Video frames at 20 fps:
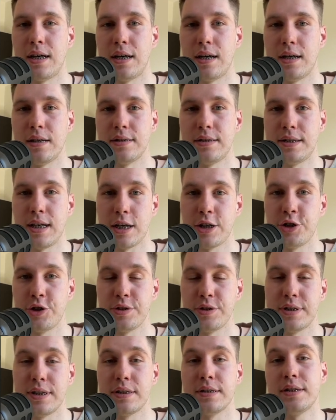
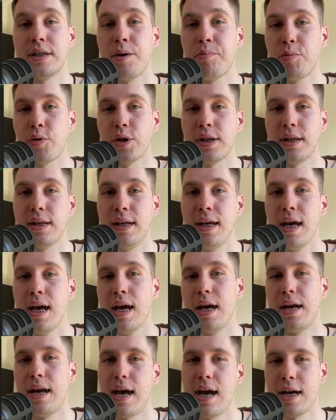sections separately,
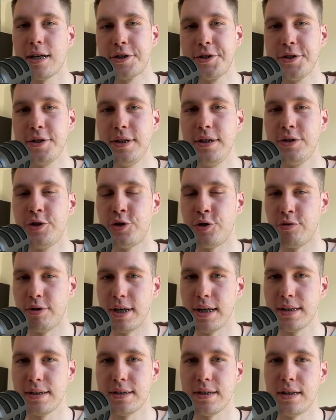it actually
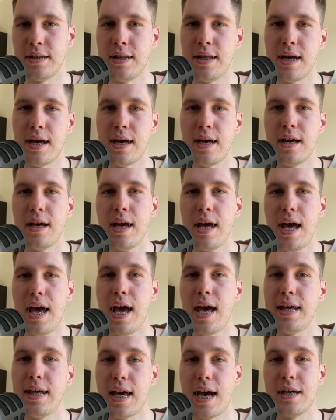tricks the
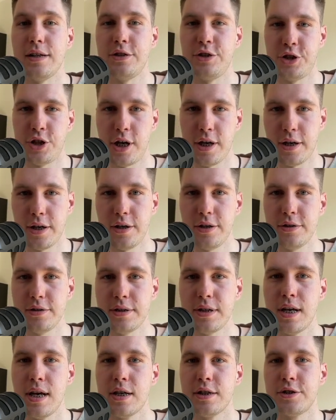AI checkers,
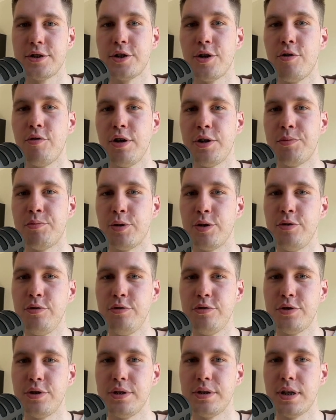so it
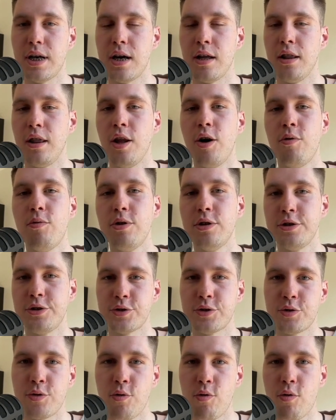produces a lower
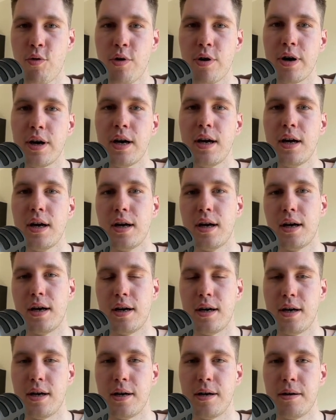score
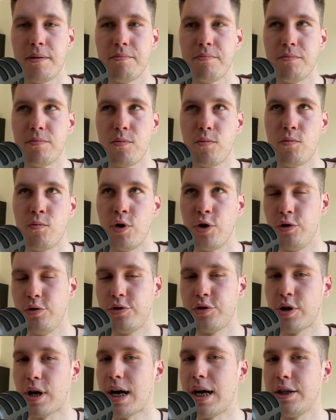when you
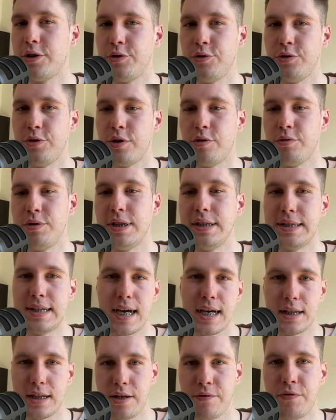try to
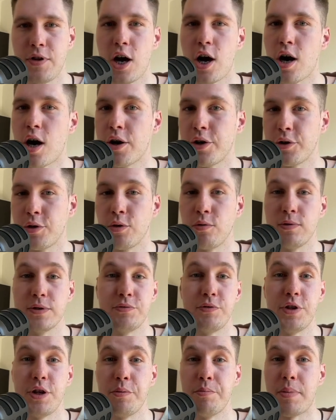detect if the article was
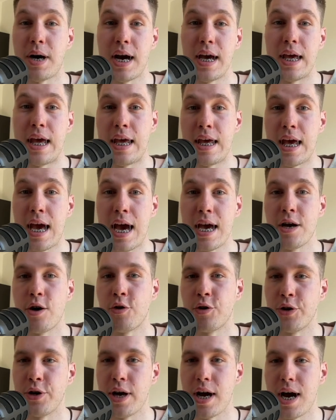written by AI
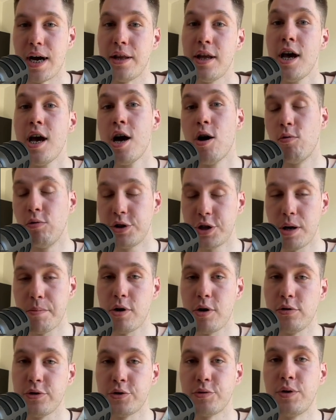or not, which I'm
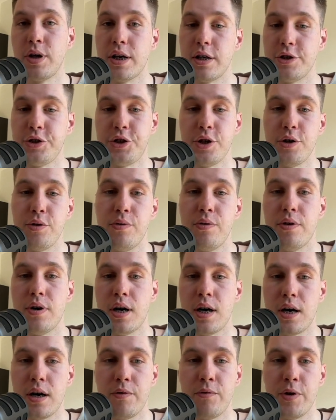also gonna show
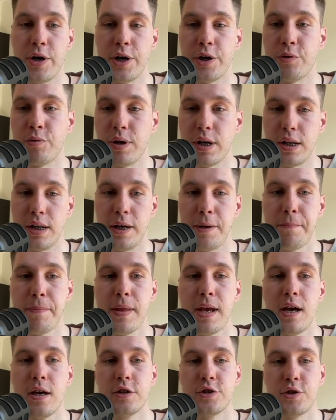very quickly.
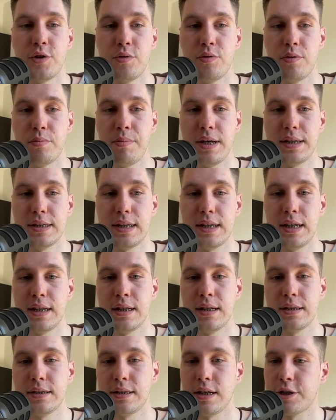So basically in
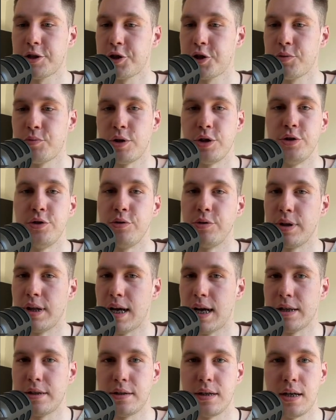this section we're doing
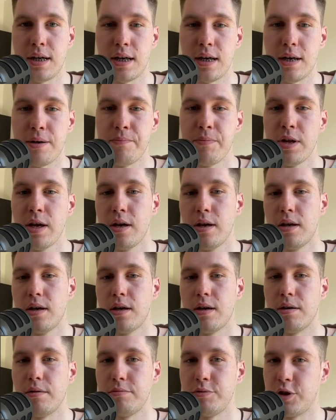that,
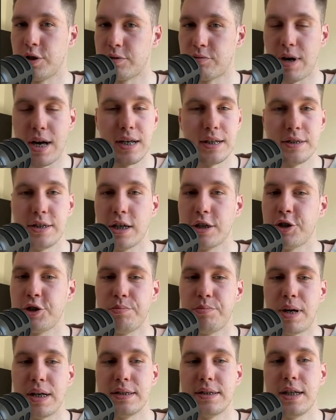just writing section
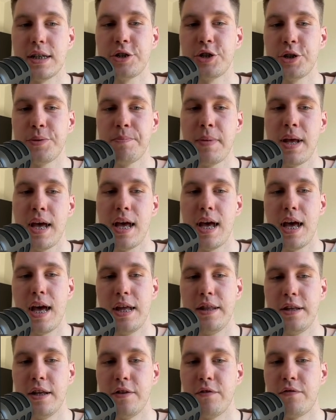by section,
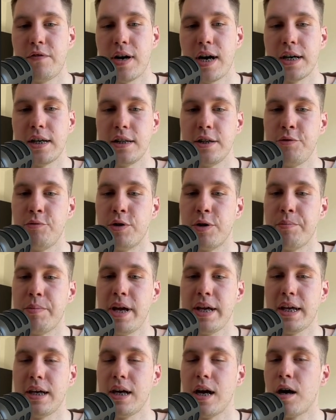and then finally we're
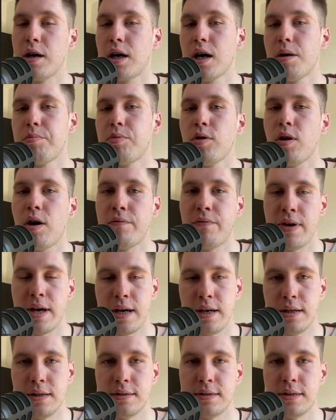making a couple of
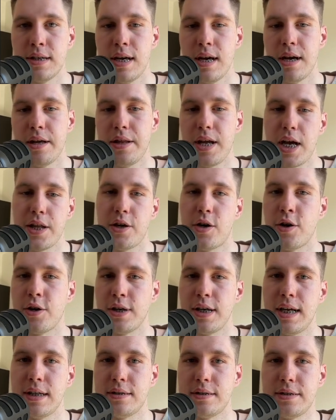edits that are
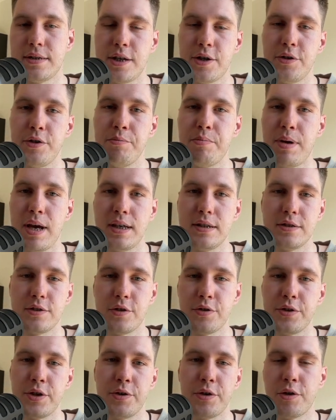necessary based
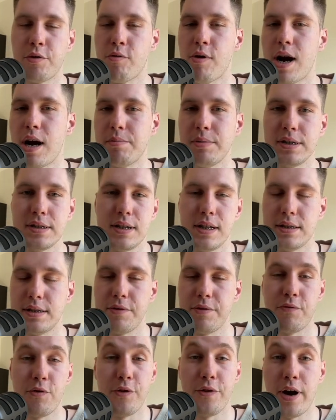on the requirements, let's say
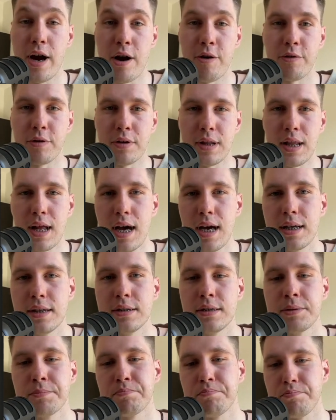for our
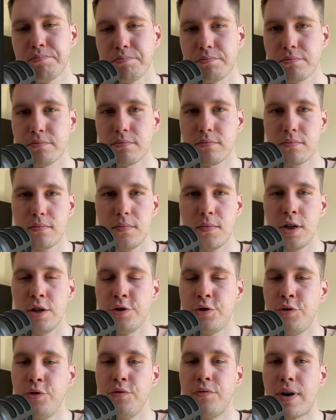clients,
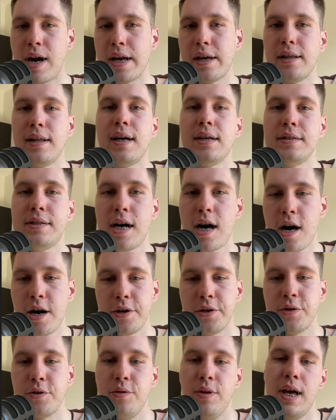to finalize the
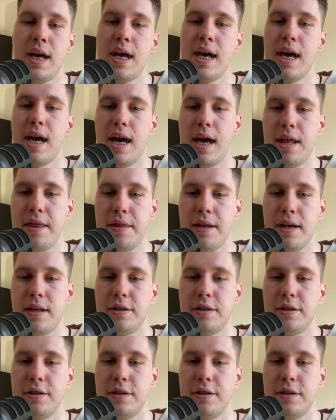article, and then